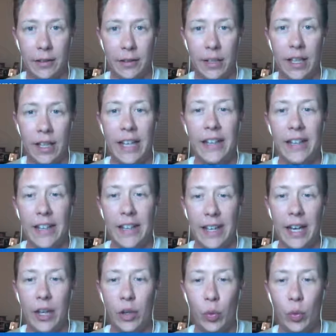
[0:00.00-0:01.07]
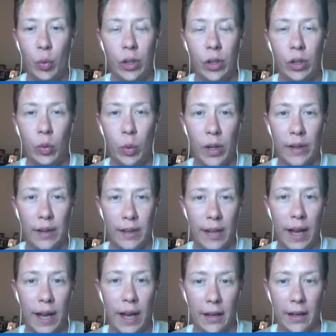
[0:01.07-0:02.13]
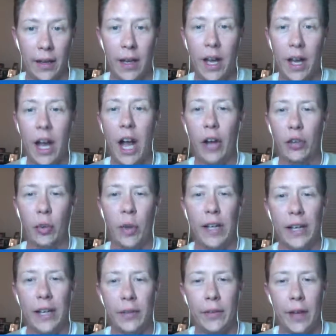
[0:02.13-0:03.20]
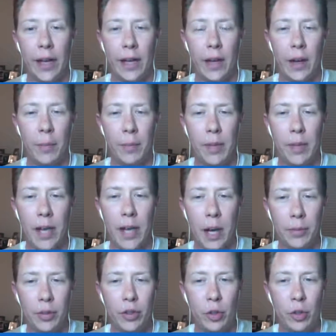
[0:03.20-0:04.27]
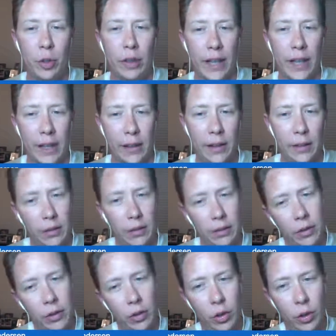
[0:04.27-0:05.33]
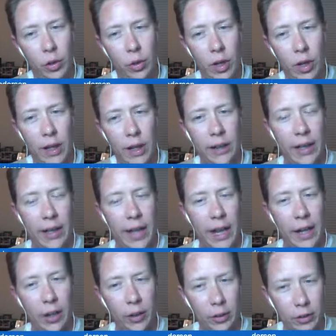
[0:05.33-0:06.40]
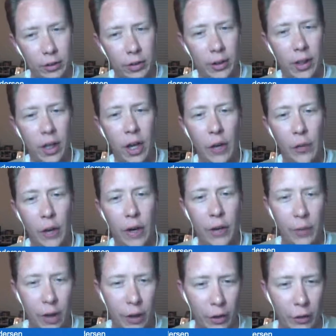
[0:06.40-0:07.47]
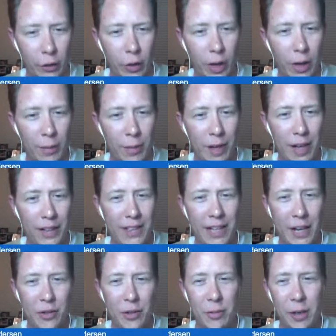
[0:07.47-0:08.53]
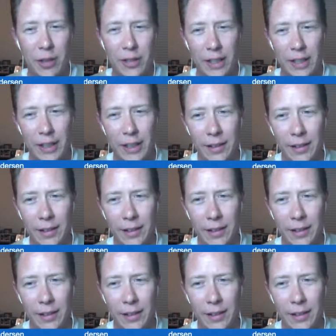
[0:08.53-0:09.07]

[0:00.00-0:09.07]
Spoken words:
in the end will win the day. I also want to give a big ups to Elaine, Elaine Hayhurst, a friend of ours from Teatro Martini.